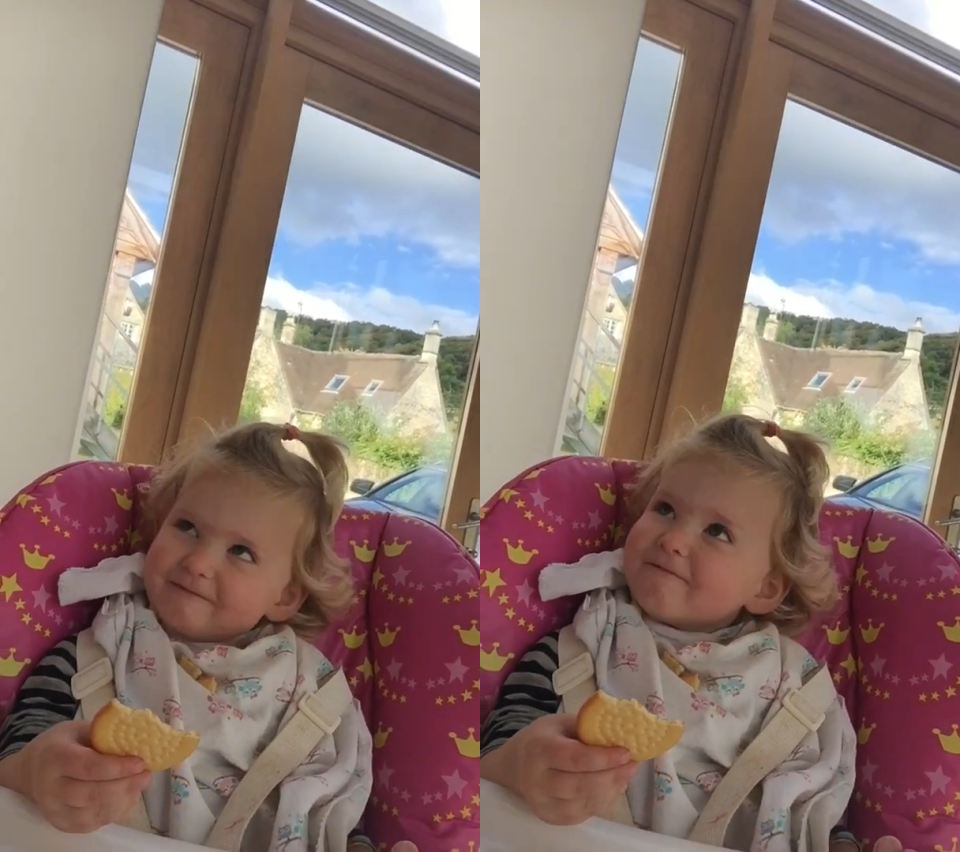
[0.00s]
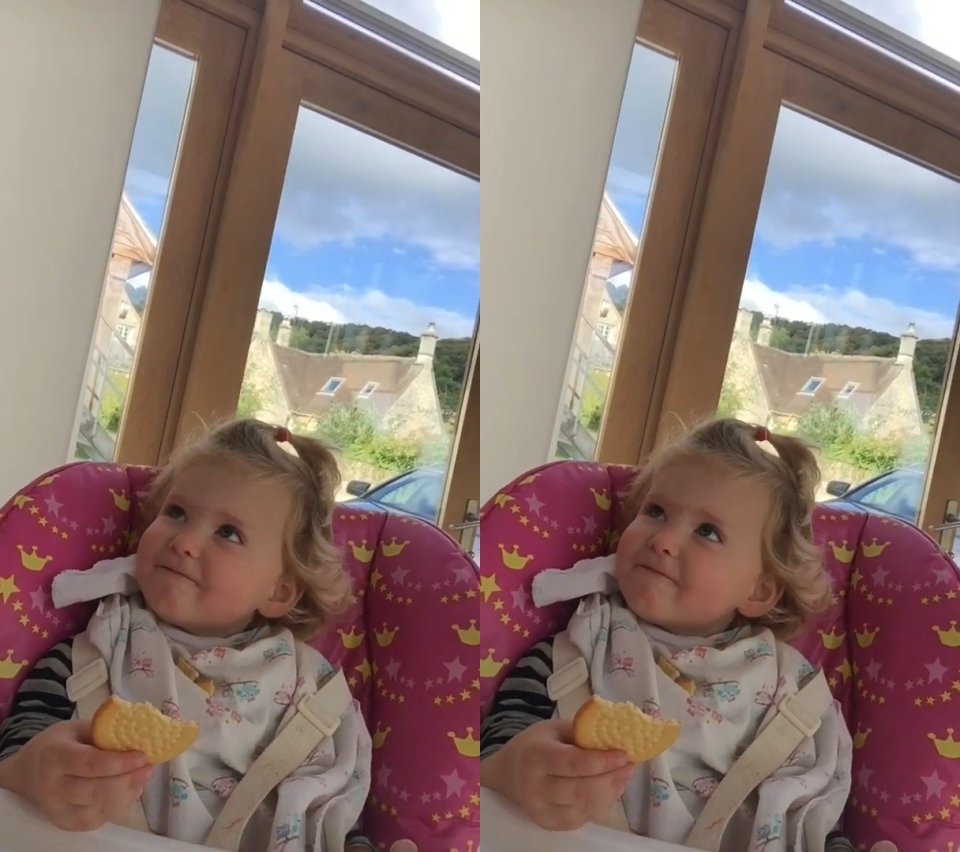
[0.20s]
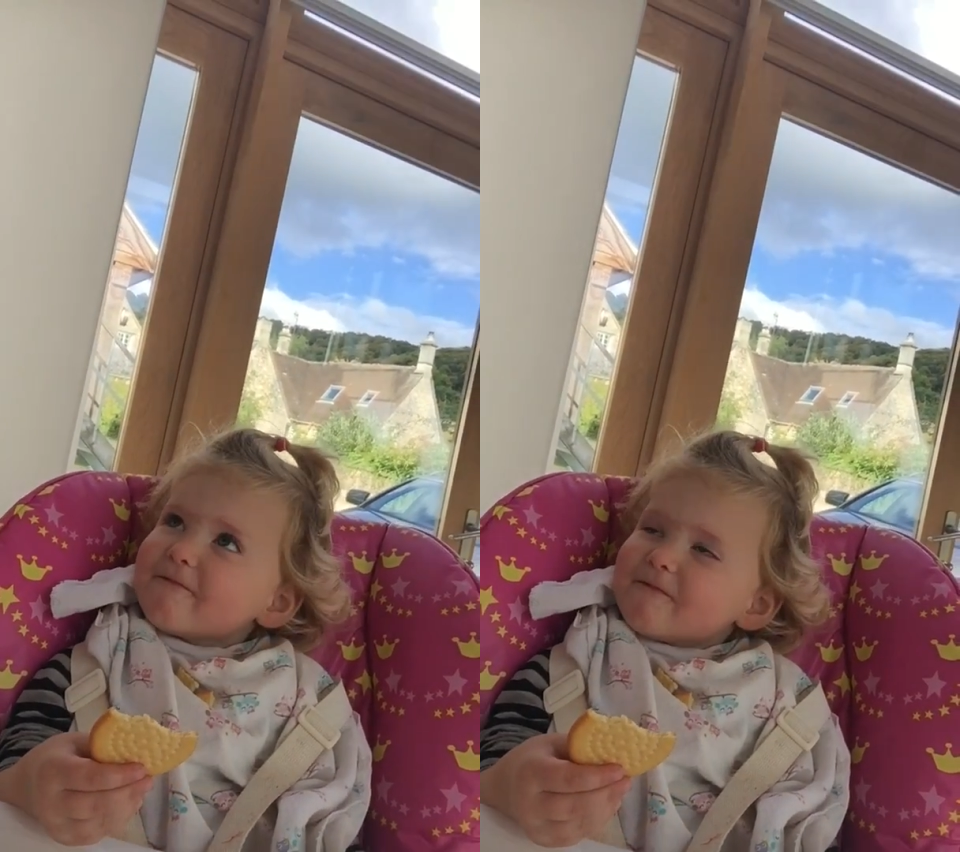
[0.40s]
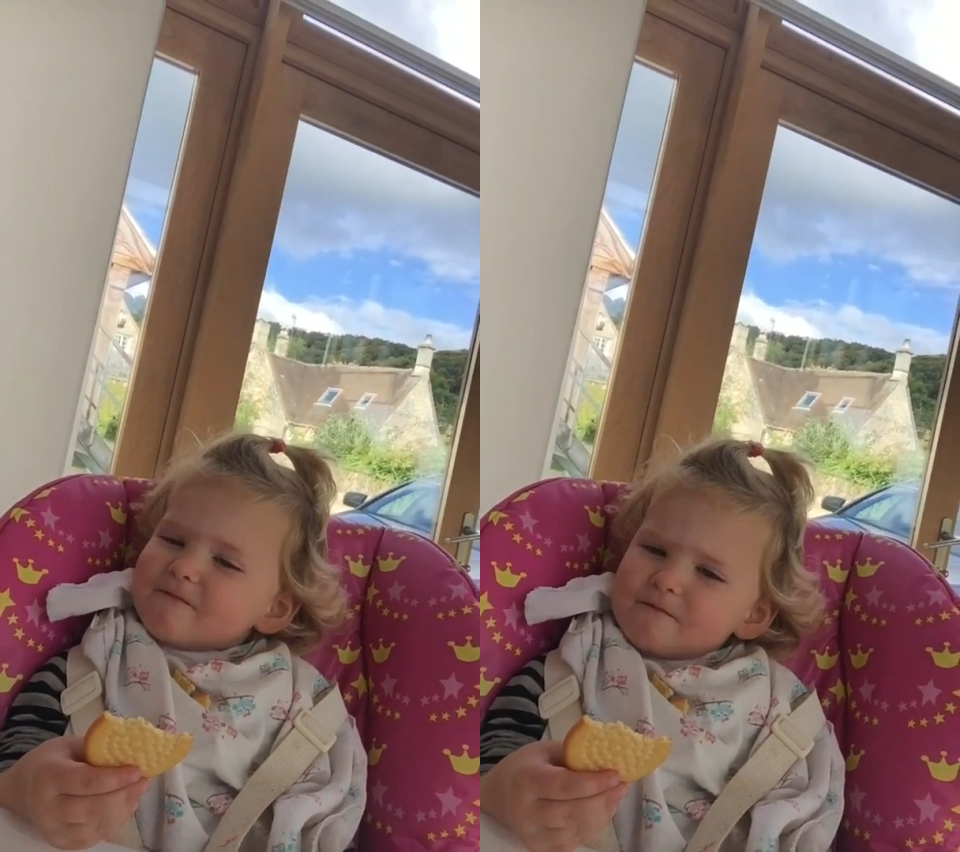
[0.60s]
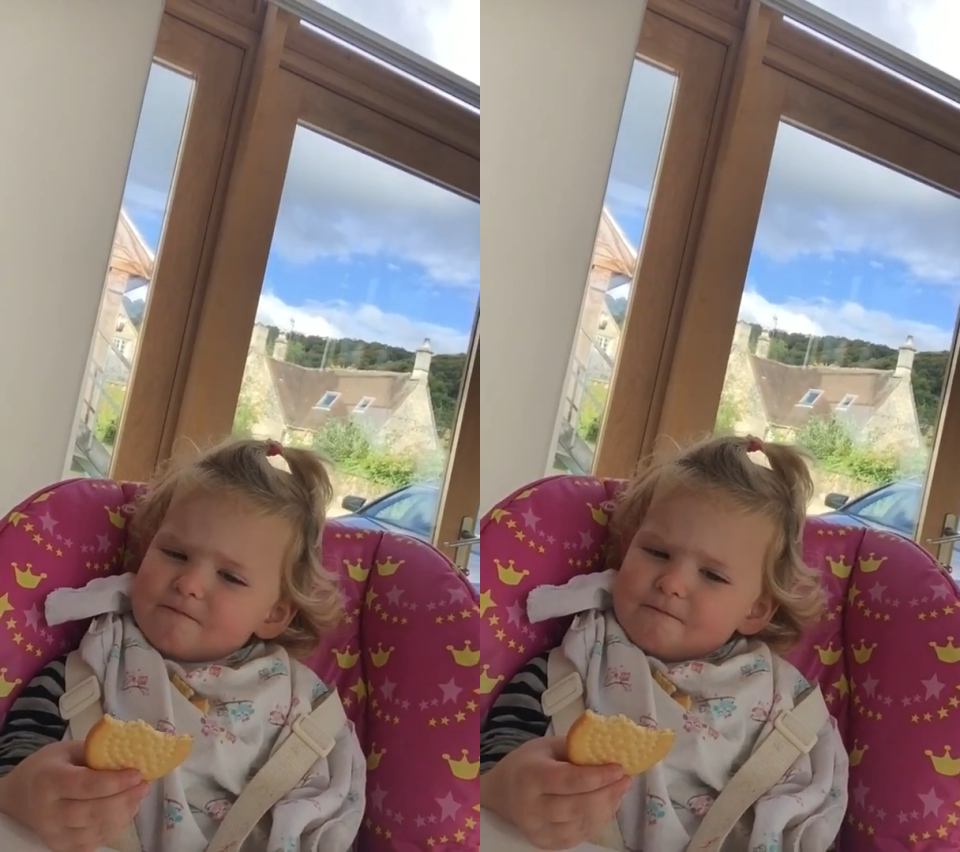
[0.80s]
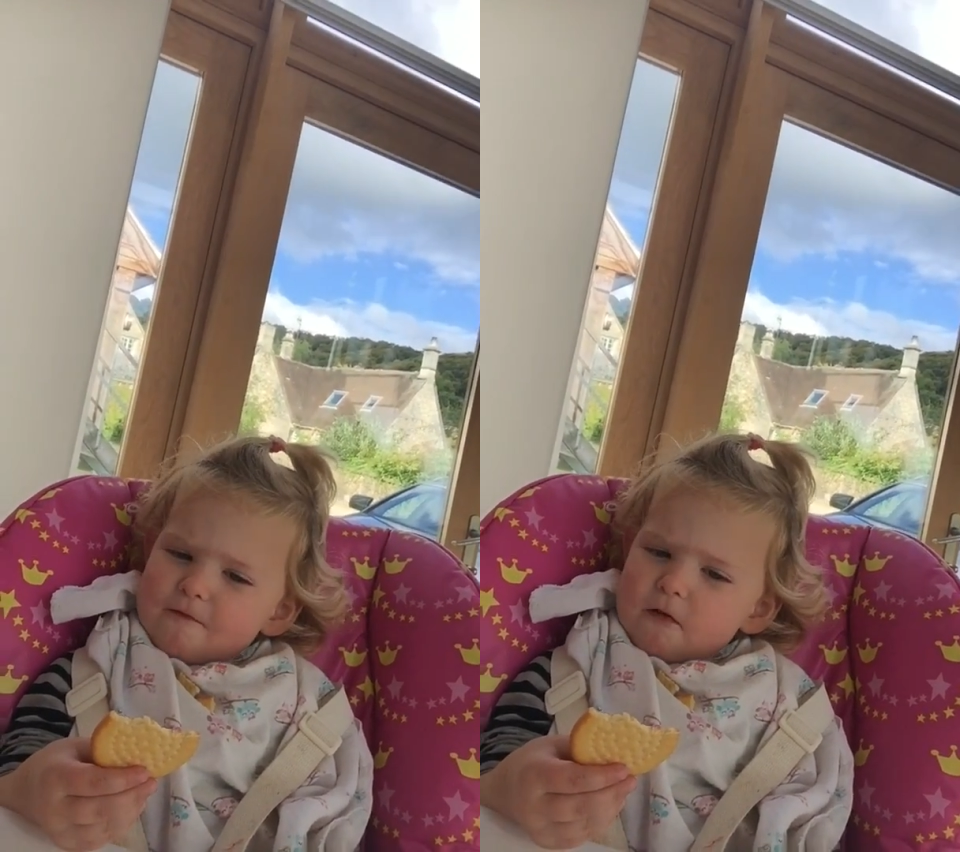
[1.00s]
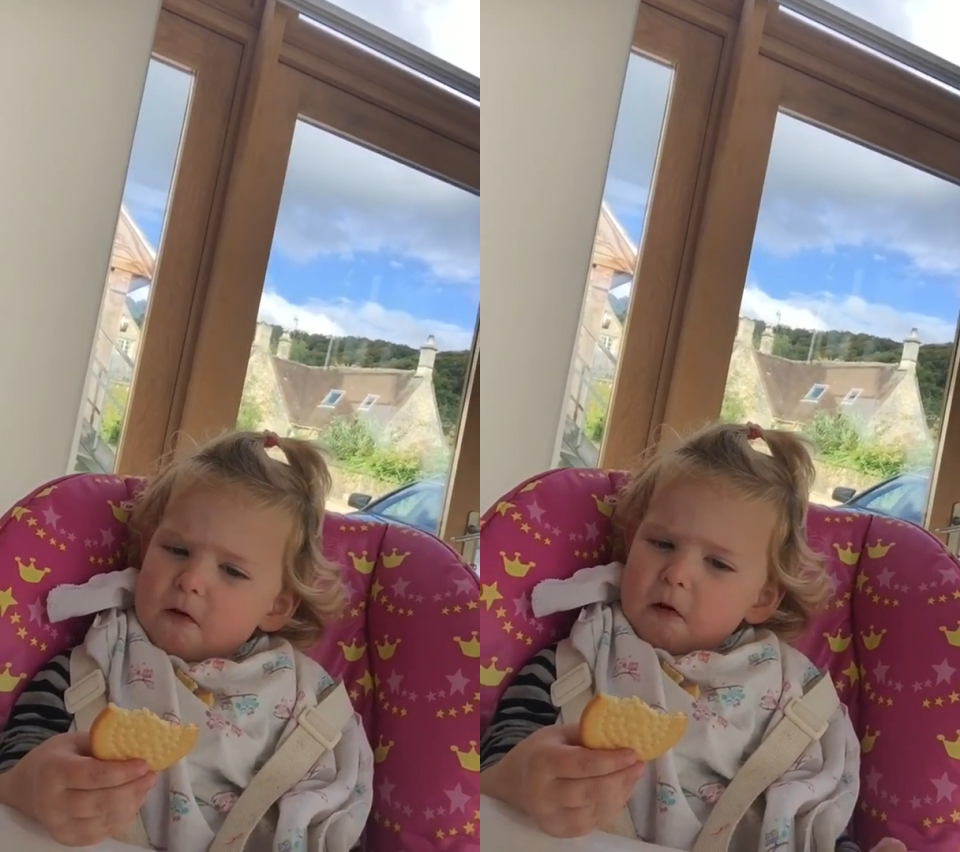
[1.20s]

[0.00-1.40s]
put a plastic